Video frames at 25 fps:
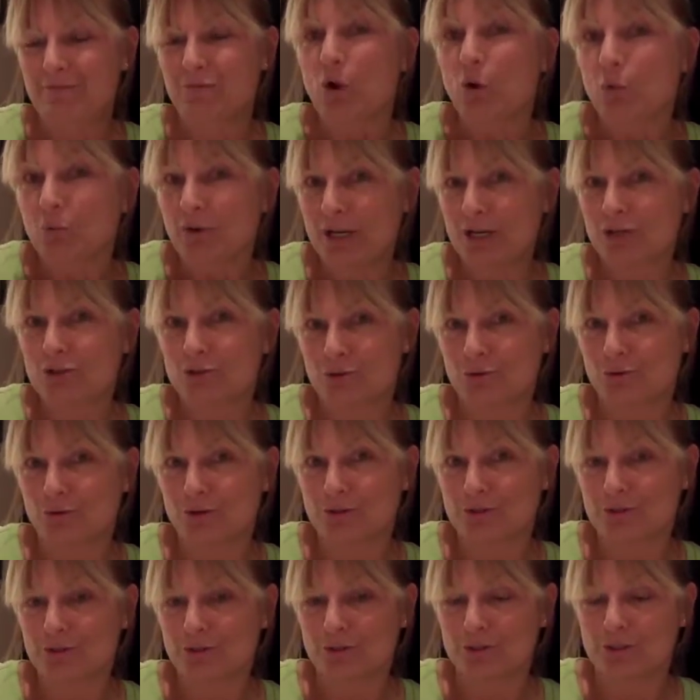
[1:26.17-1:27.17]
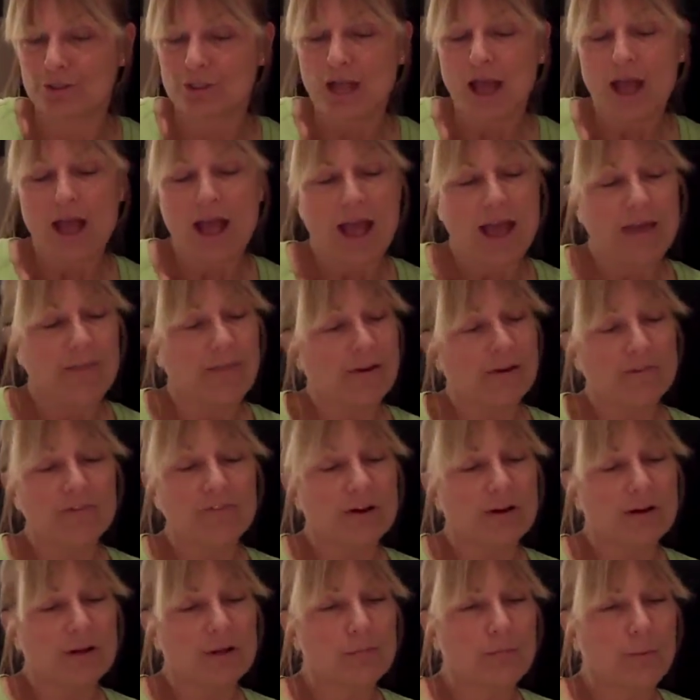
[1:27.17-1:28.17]
resources, and they're
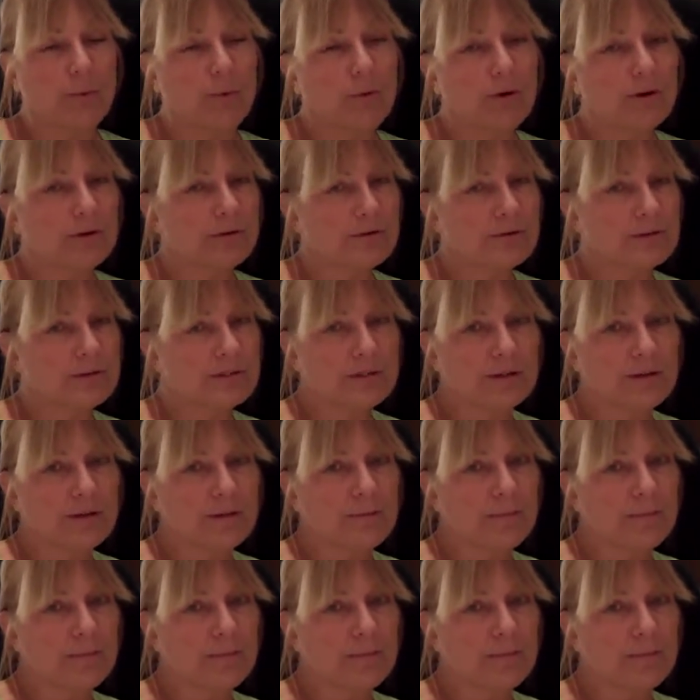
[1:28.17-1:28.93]
very important.